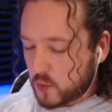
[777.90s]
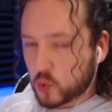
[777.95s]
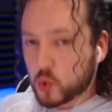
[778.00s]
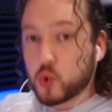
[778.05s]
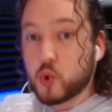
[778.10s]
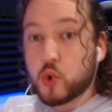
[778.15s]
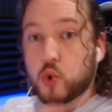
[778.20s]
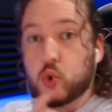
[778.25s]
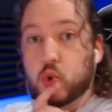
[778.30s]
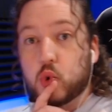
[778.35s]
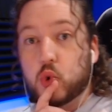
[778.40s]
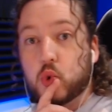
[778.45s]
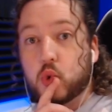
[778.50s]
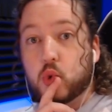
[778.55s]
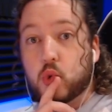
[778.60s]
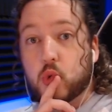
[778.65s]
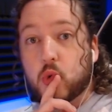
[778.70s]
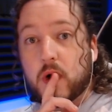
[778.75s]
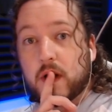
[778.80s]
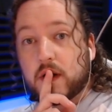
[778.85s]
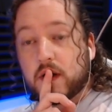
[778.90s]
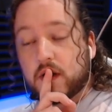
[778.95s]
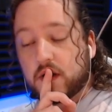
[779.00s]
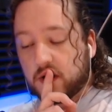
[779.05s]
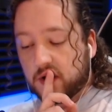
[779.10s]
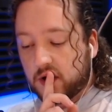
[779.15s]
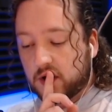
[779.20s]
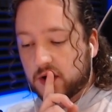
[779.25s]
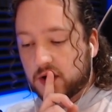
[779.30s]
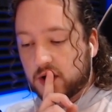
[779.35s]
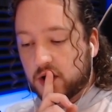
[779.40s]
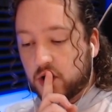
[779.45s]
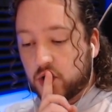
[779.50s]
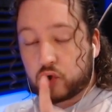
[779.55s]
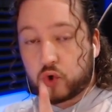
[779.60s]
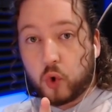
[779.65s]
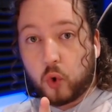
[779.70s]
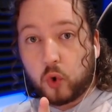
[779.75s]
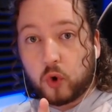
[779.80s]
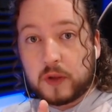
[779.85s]
Ooh.
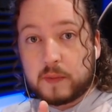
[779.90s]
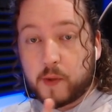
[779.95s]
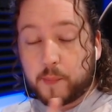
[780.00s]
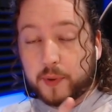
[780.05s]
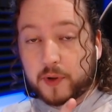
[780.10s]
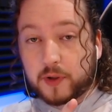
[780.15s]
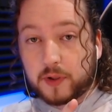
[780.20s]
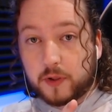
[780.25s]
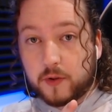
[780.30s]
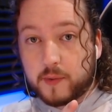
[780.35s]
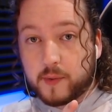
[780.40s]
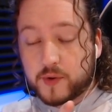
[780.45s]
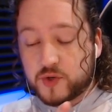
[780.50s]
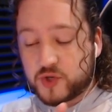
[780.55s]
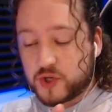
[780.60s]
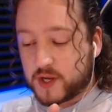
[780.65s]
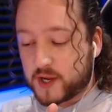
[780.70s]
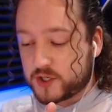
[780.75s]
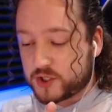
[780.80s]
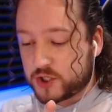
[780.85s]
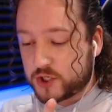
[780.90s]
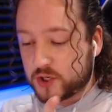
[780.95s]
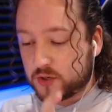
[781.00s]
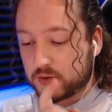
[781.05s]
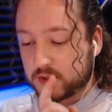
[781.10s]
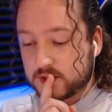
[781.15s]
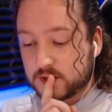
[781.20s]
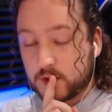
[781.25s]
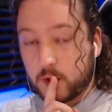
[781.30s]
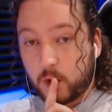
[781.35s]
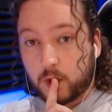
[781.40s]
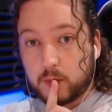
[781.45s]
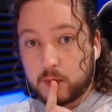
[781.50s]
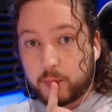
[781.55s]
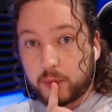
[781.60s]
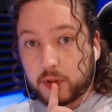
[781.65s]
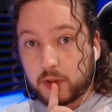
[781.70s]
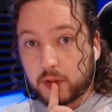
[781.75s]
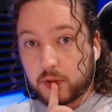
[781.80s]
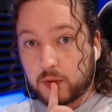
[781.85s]
Golem or Balloon, what would you guys choose? Golem or
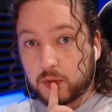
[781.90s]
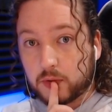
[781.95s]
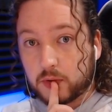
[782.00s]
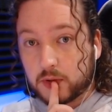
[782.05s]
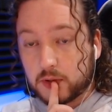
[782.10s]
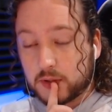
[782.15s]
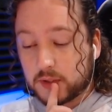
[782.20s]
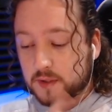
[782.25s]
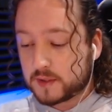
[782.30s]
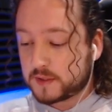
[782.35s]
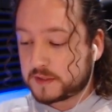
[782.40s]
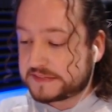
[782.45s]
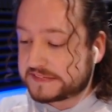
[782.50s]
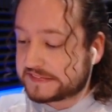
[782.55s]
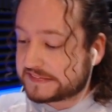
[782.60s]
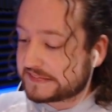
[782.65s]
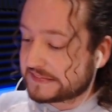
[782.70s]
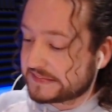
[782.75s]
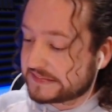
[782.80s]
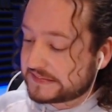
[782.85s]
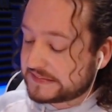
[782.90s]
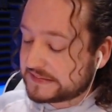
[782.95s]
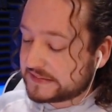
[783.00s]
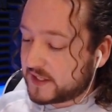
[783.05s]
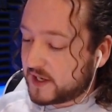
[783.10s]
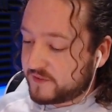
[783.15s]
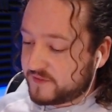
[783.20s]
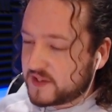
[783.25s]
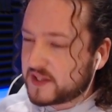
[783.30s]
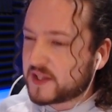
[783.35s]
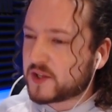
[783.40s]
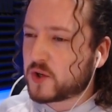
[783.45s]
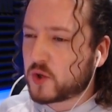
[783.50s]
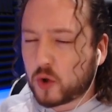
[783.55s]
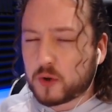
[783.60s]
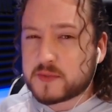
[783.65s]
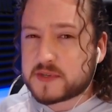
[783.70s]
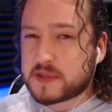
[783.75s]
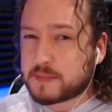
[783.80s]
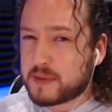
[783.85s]
Balloon? I feel like
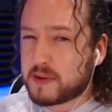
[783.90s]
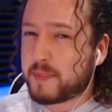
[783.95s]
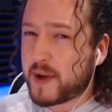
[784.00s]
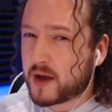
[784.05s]
Golem's a bit